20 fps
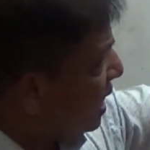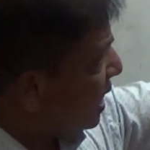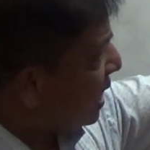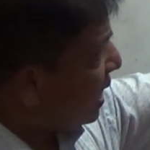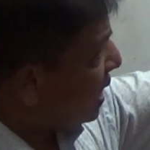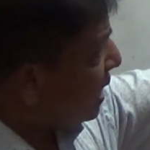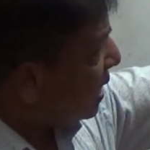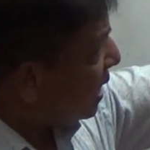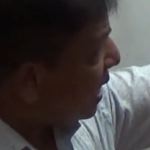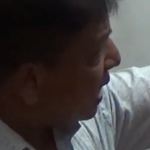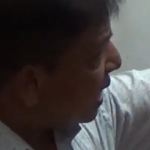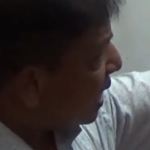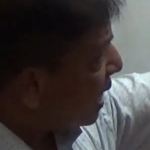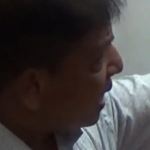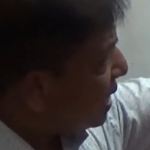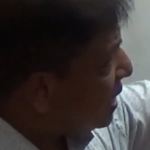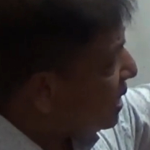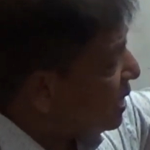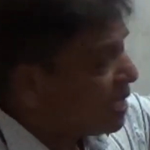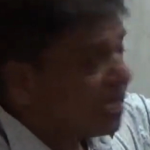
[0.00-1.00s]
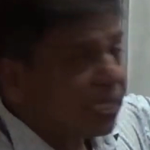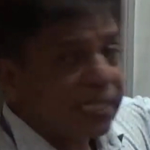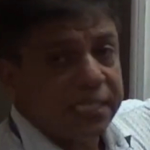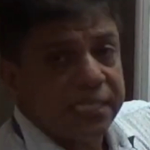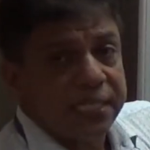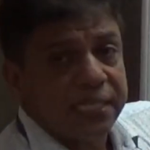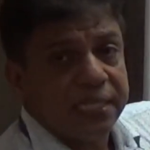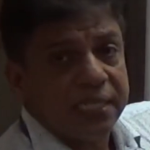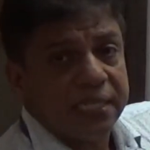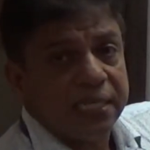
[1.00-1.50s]
Integrate this
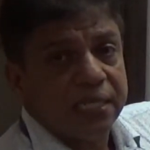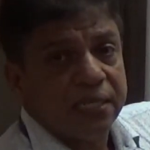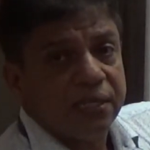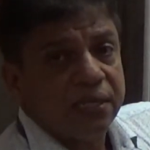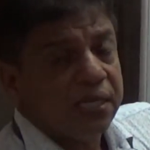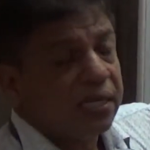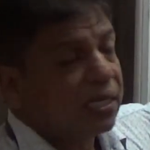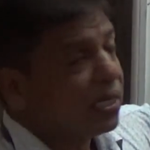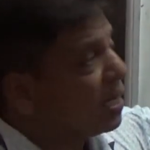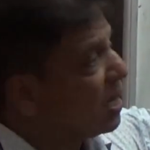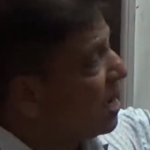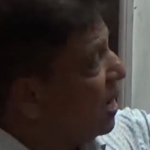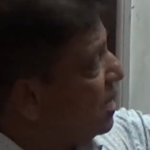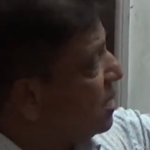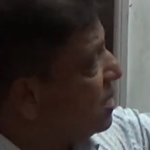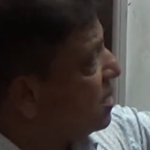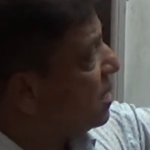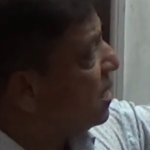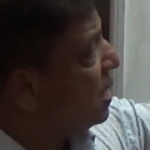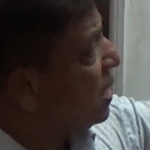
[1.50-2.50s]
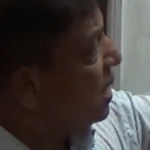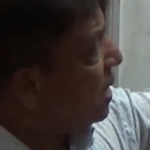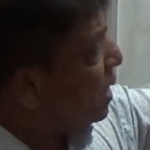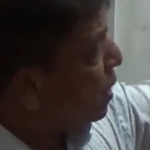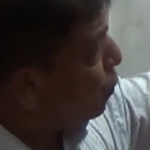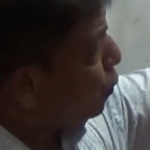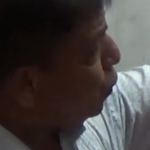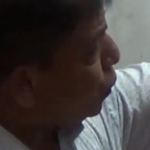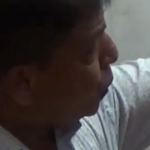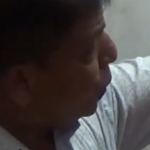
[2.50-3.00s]
case.
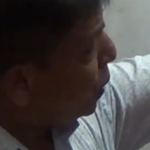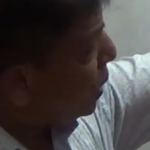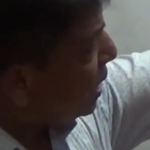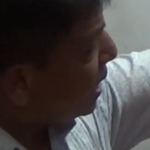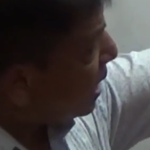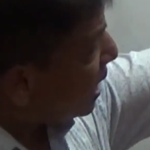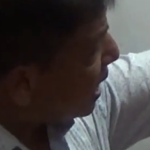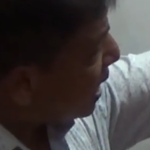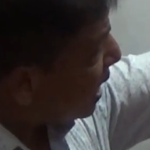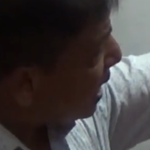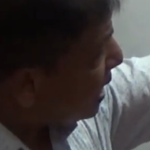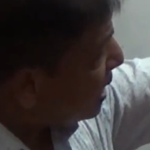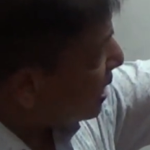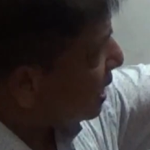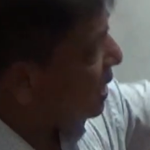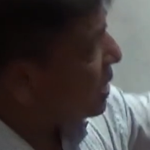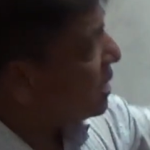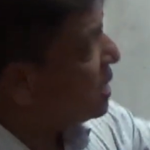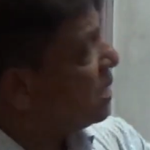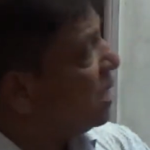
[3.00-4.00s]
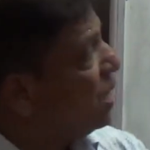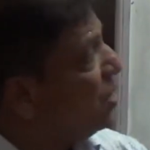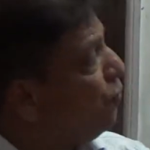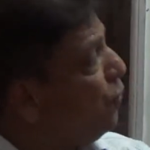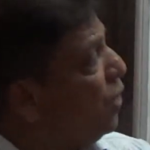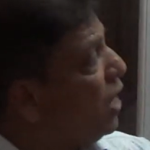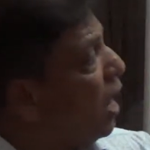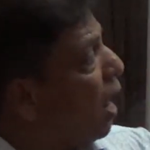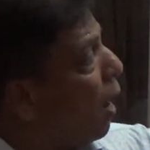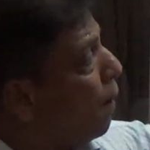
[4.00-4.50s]
To integrate this,
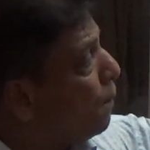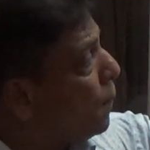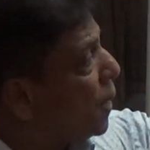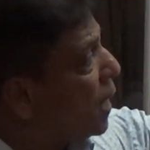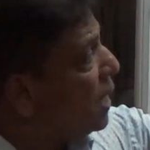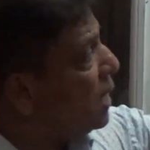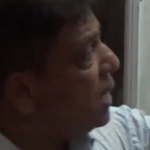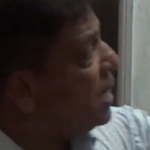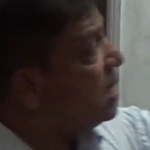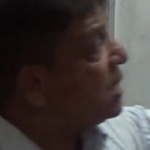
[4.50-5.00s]
we apply the